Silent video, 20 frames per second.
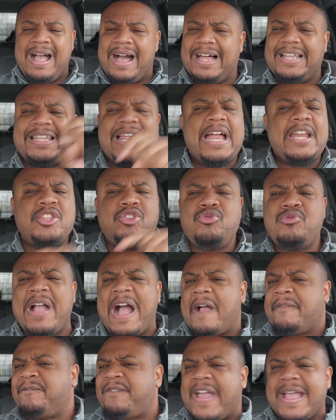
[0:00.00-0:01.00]
A lot of you
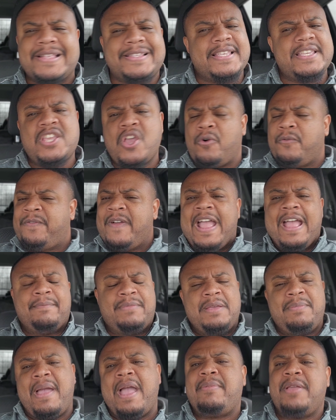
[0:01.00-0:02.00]
got fakes in your
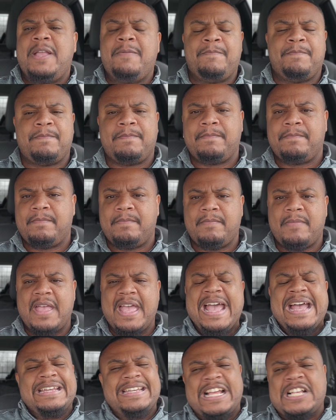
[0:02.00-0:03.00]
family, baby
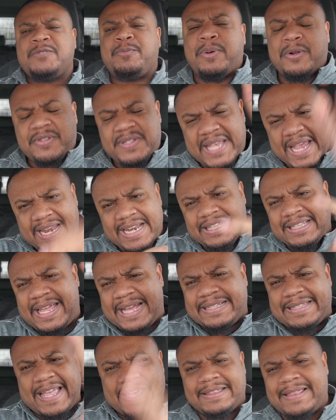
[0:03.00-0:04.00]
that's pretending
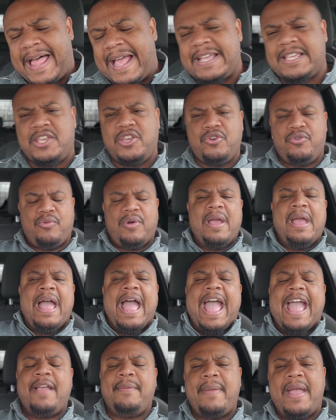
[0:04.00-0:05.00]
like they like you.
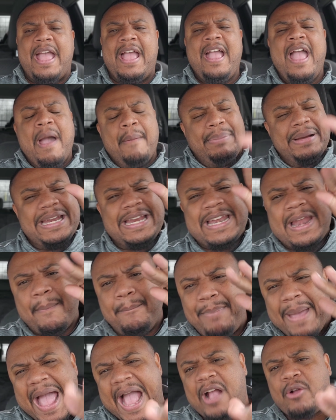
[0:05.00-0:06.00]
Amen. But in the
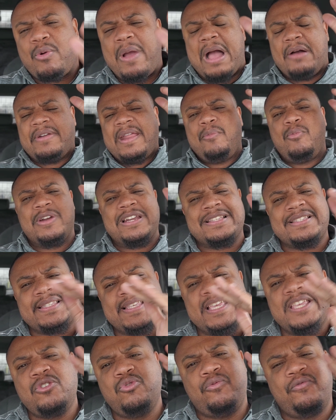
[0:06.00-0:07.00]
background, they want to
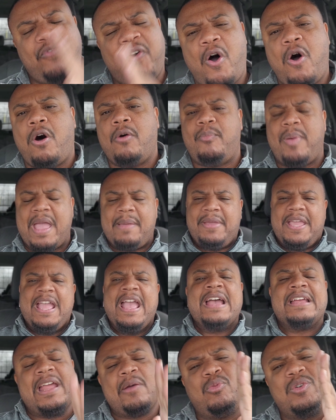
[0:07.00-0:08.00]
see you fall, baby.
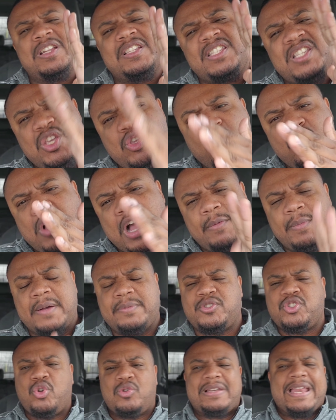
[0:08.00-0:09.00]
They want to see you come
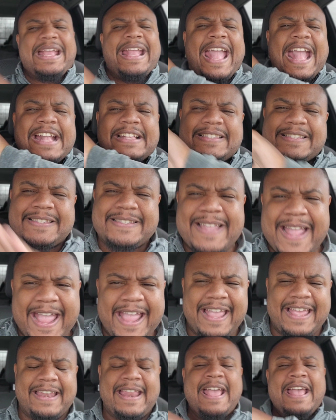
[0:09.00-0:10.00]
up short. They can't
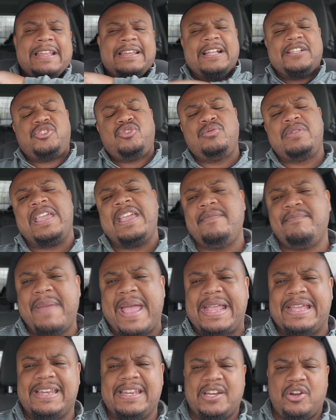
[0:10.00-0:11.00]
stand that you keep
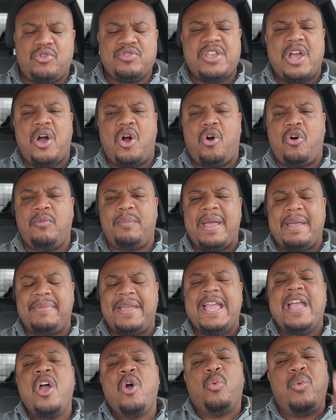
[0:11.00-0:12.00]
making it on your own,
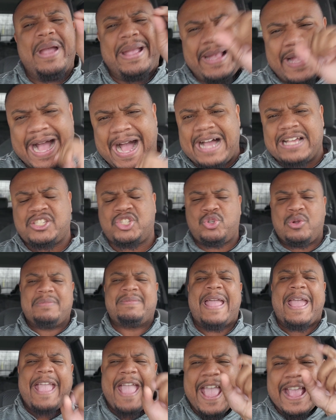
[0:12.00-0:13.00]
baby, with God's strength.
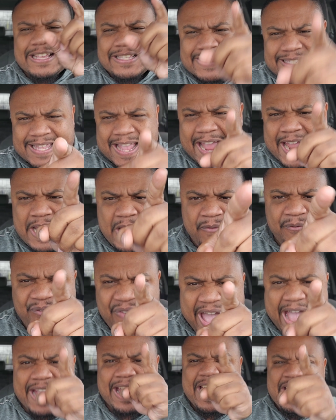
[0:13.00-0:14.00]
They can't stand the
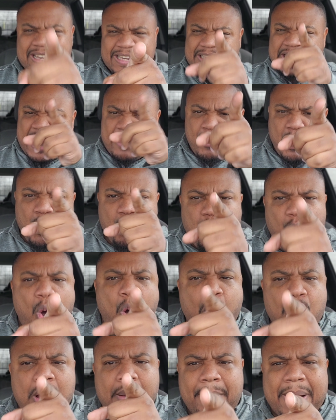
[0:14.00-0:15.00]
fact that they were
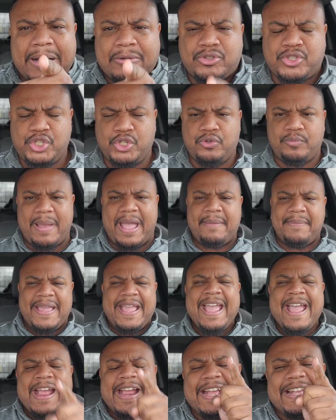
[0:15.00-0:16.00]
wrong about you,
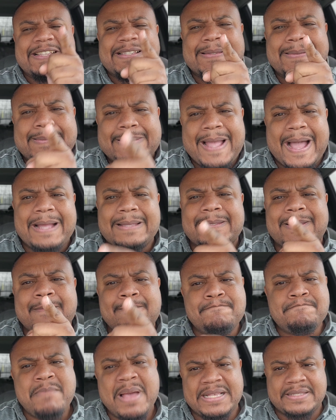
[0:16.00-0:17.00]
baby. It's not the
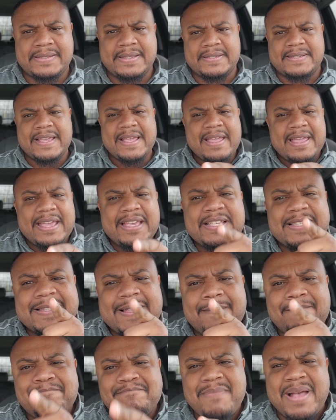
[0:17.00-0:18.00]
message. It's
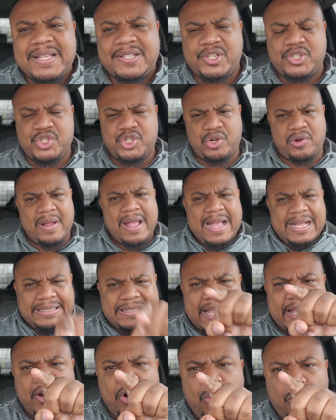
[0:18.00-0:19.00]
the messenger.
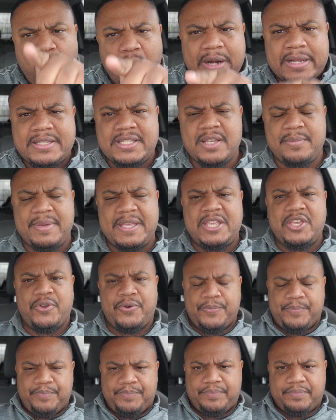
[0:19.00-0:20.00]
They don't want it to be you.